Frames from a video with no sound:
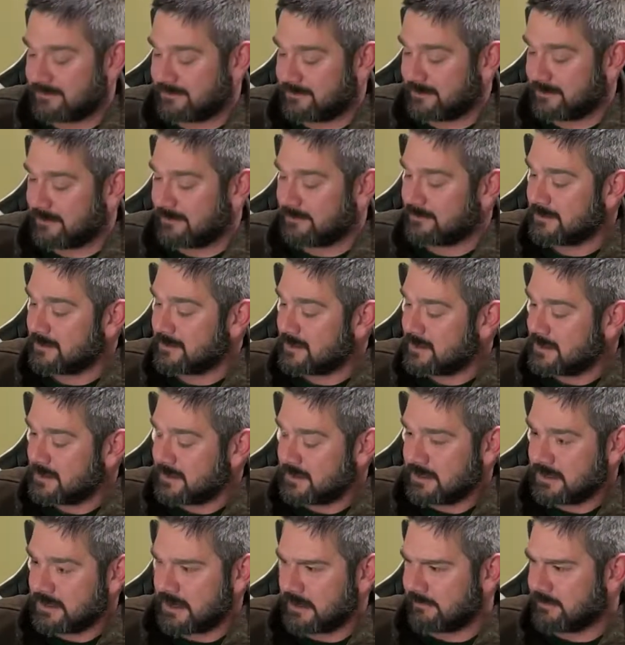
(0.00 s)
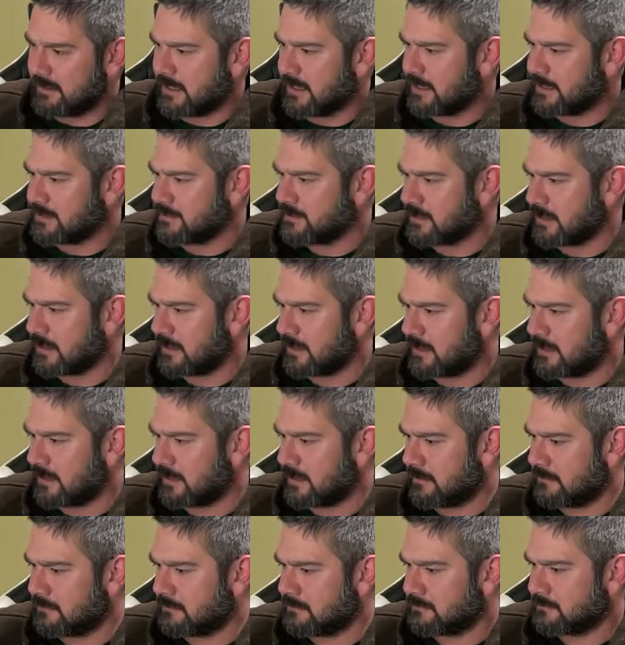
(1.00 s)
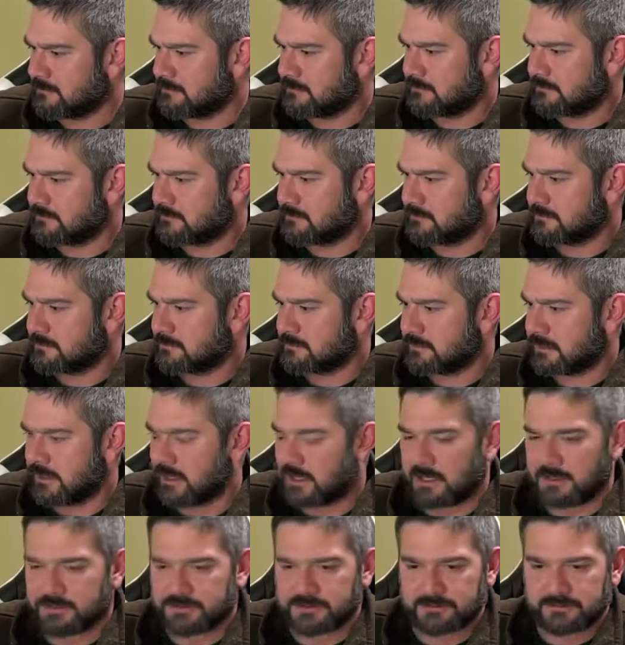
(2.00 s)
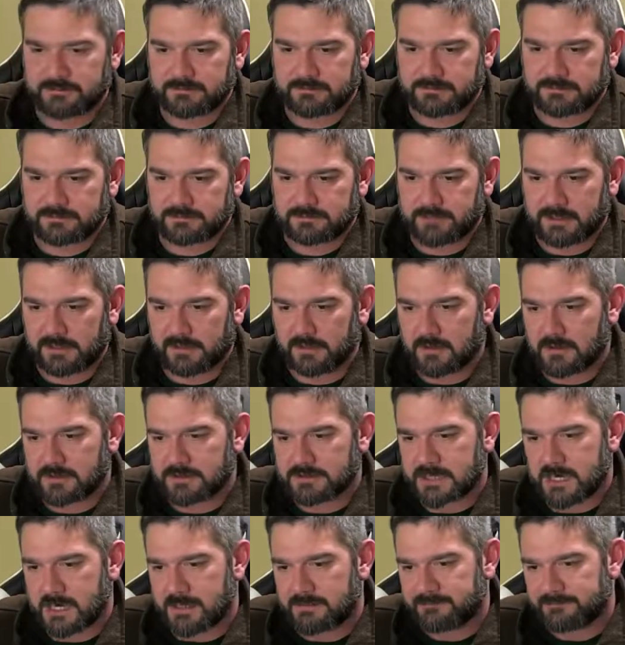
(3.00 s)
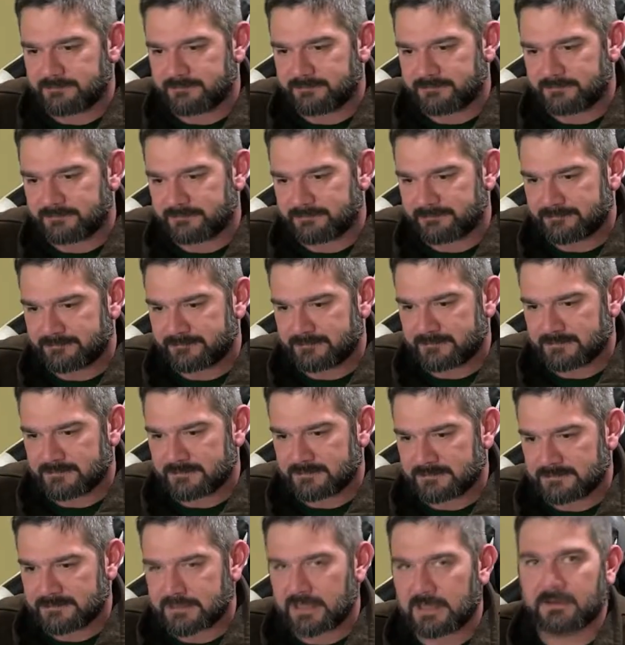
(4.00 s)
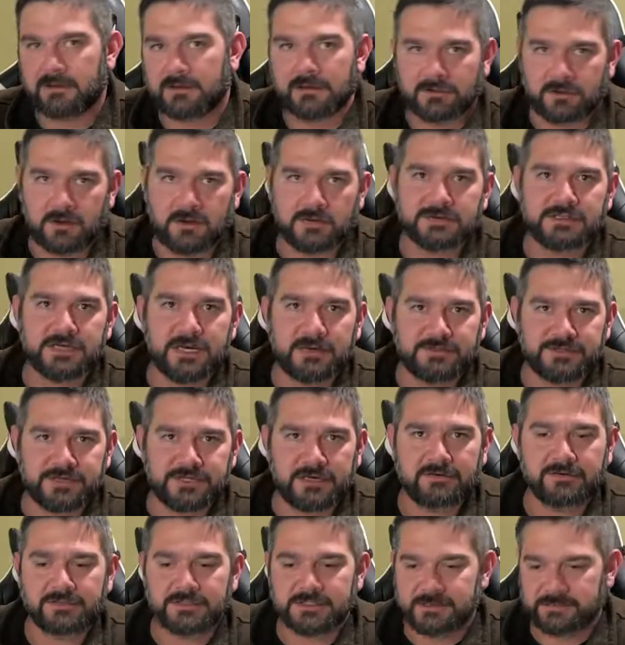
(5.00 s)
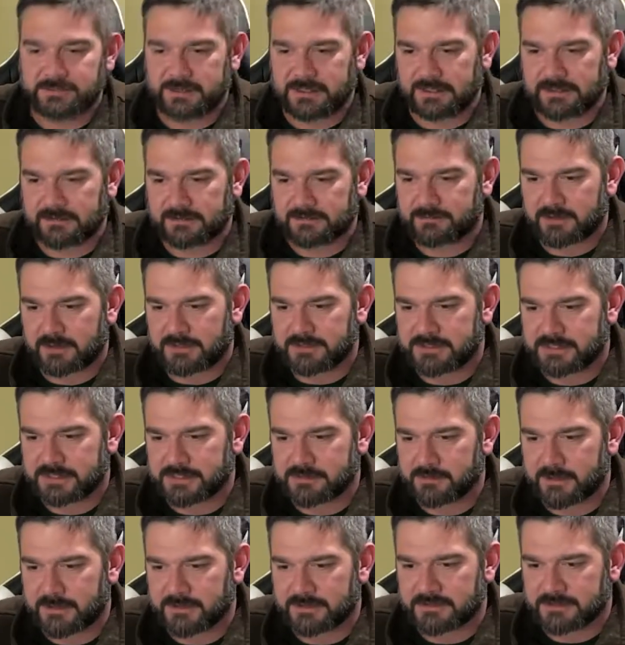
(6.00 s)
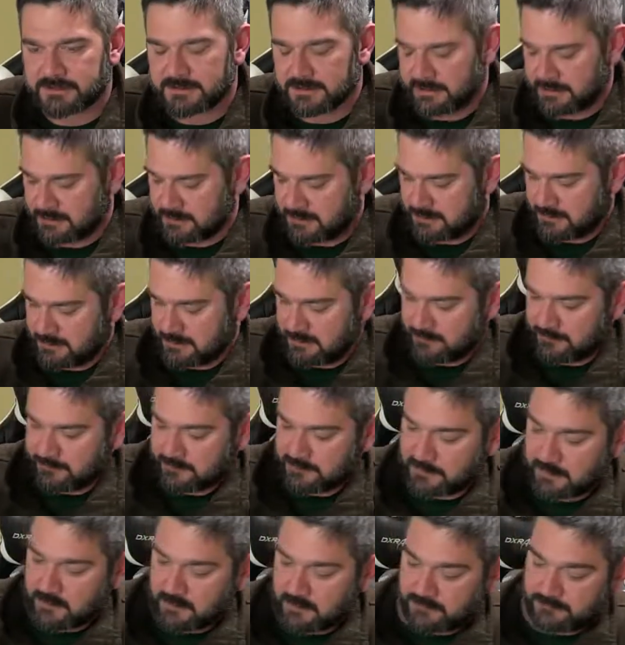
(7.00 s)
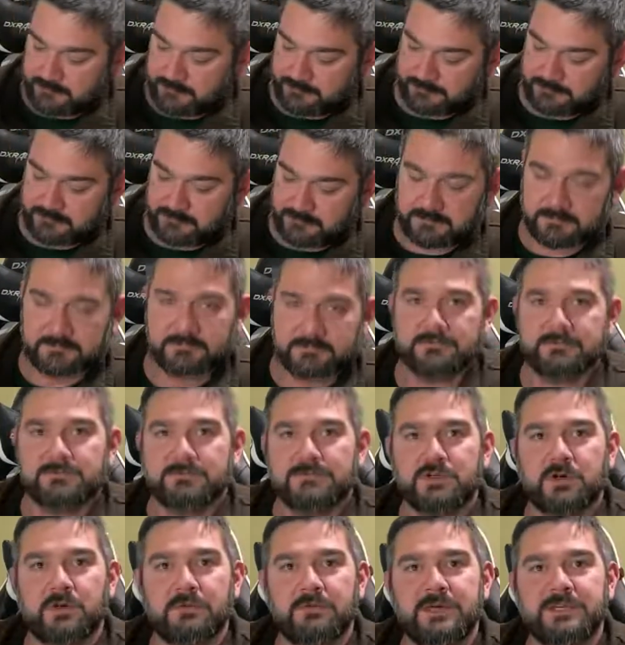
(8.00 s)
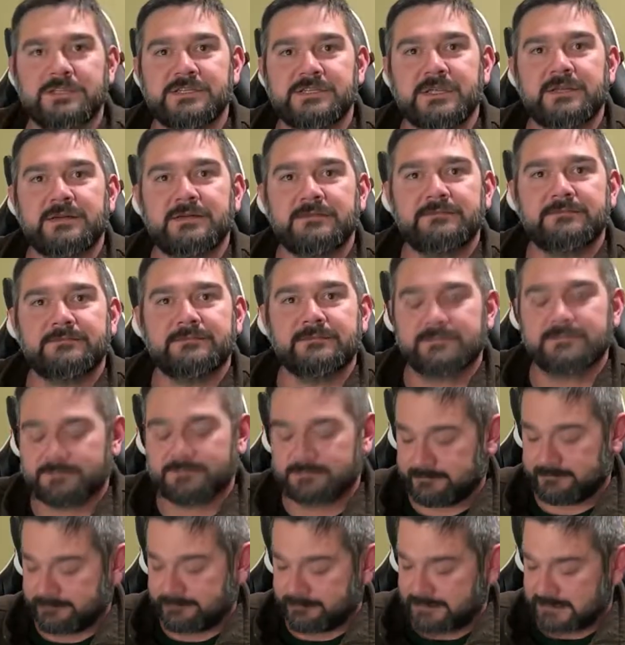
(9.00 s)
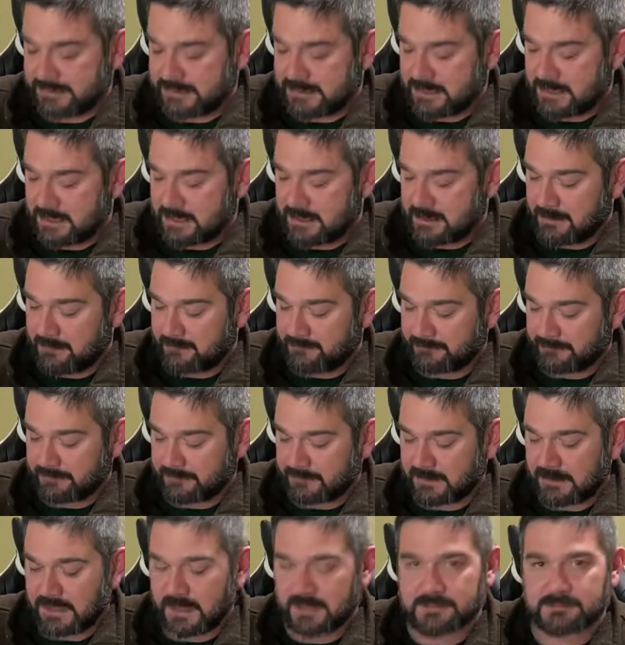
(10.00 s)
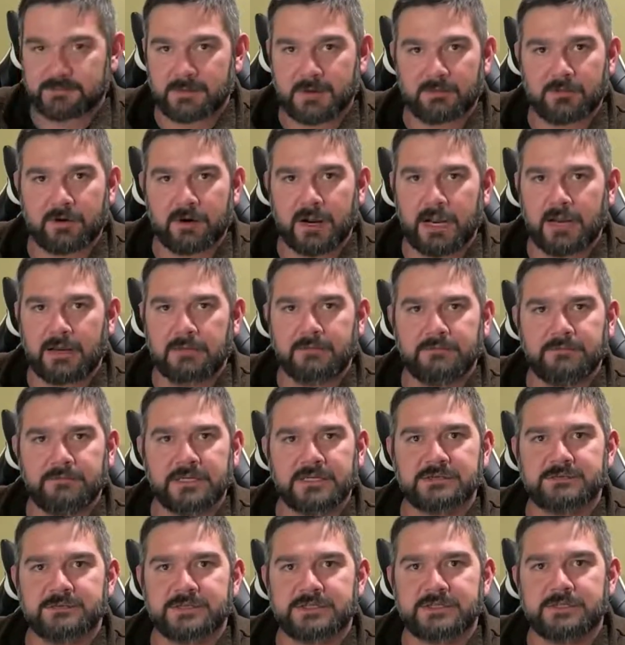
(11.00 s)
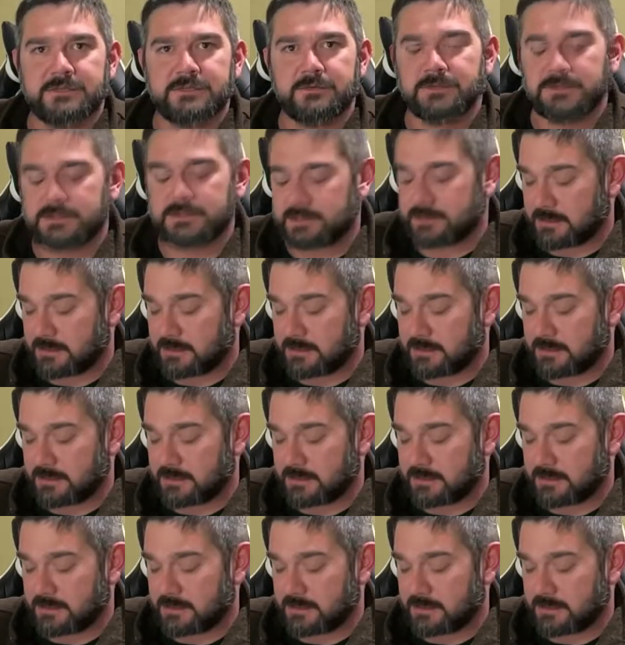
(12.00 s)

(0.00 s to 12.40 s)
So haven't had a drink in, gosh, been a long time. Not a long time, generally speaking. Probably 6 months. So don't miss it. Clouds my brain, makes me stupid.